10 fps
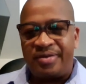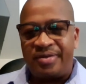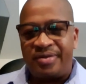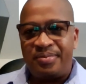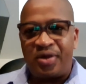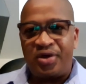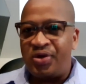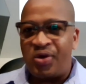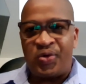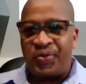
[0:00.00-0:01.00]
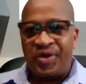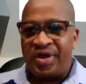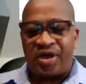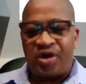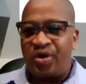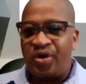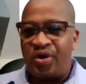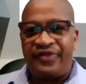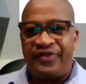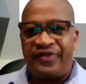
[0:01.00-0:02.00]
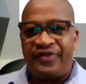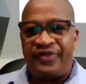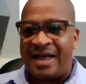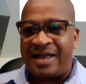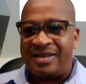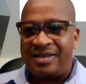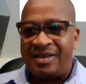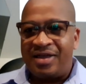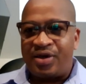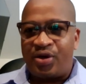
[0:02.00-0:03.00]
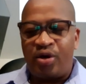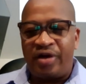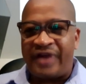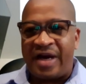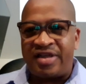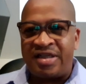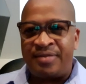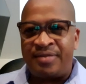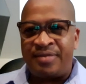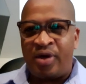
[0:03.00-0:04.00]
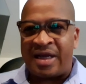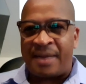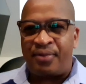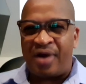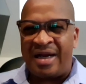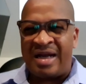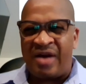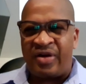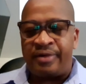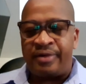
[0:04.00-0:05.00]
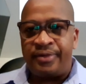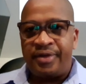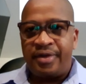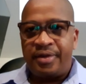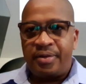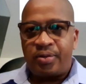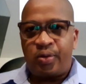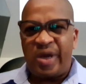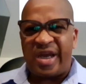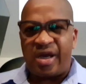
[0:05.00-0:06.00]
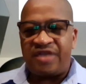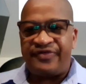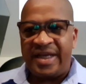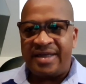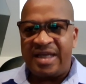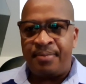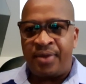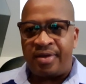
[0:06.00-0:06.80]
But no, coronavirus is not like that. Coronavirus is more like a Brian Lara, quick on his feet, nimble.